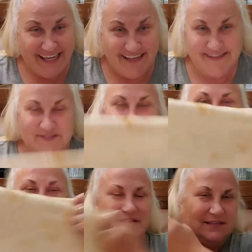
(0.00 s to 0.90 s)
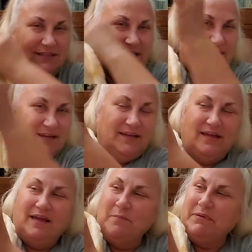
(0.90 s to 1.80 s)
I guess you would call it.
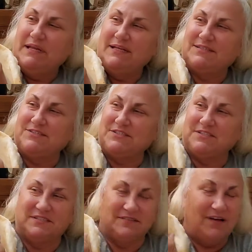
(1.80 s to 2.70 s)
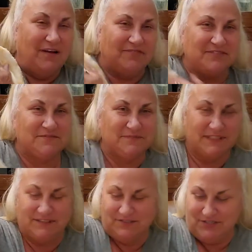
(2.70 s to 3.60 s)
But it's just soft.
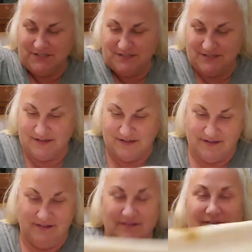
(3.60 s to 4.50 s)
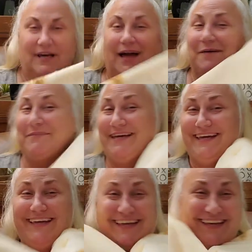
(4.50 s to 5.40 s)
It's just, I
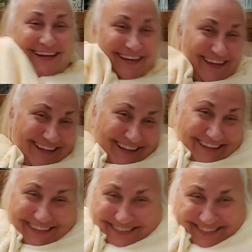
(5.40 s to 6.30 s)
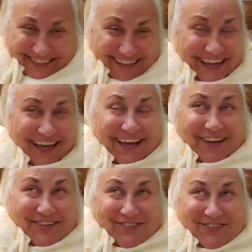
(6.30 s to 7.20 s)
mean, it is
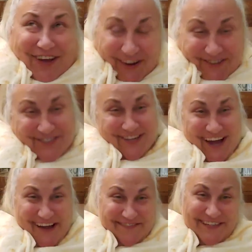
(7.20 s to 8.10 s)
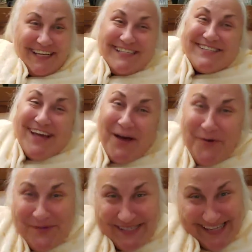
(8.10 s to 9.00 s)
so soft. It's
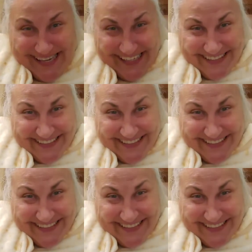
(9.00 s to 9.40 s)
cozy.